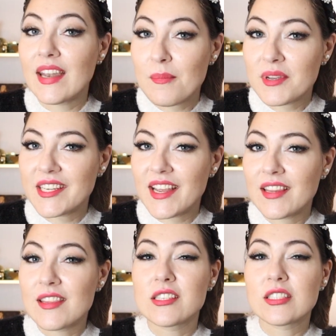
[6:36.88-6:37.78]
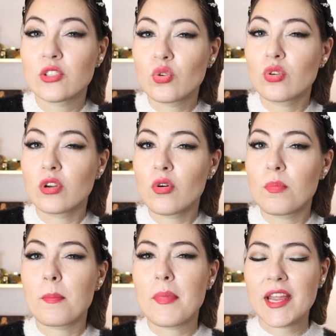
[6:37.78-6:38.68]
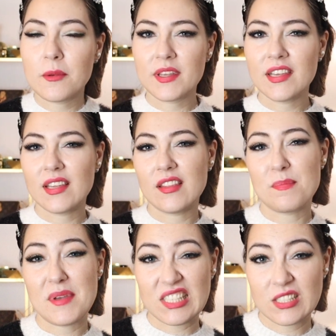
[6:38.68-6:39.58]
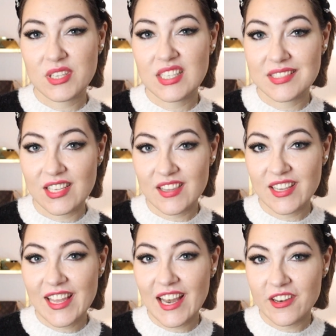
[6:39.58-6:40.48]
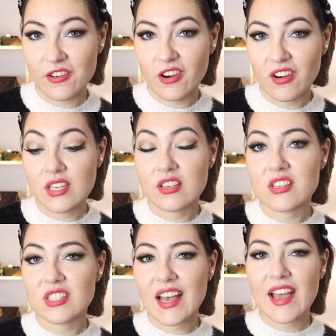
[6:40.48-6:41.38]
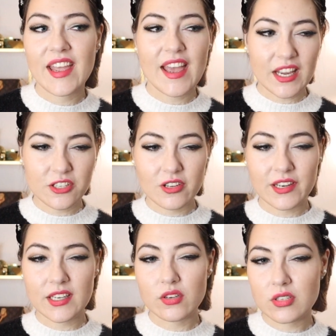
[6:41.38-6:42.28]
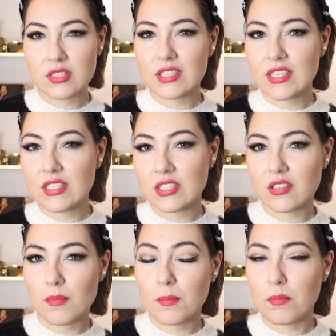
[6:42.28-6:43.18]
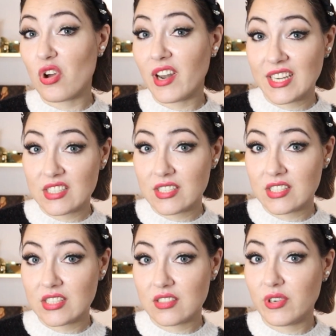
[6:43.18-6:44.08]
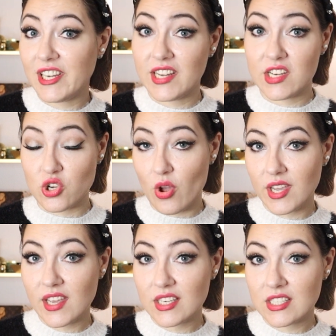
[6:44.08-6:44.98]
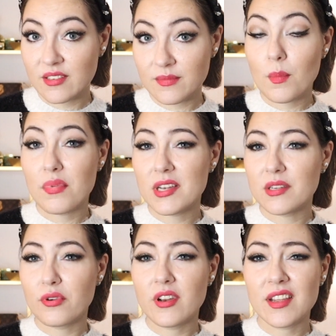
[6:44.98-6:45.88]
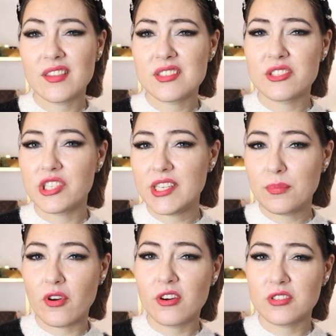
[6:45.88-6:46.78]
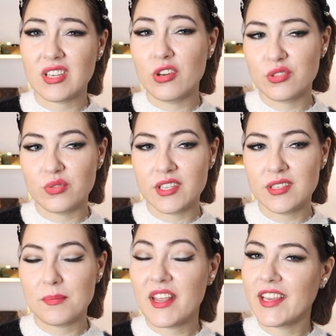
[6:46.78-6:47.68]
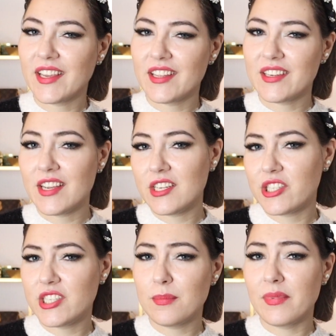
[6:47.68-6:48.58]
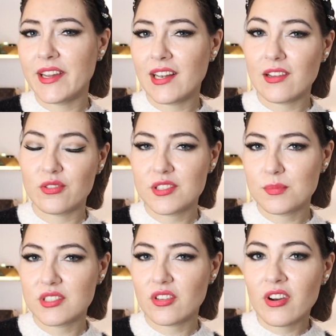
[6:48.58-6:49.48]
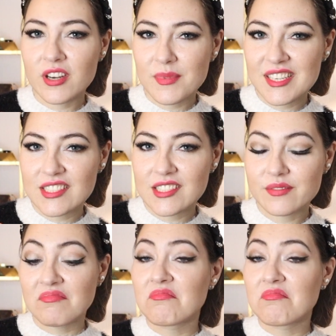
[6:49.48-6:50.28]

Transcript: Number ten, the snow globe might be the best piece in the calendar, because I actually could see some collectors really enjoying it. But putting this cheap cord onto it, making it a cheap little Christmas ornament,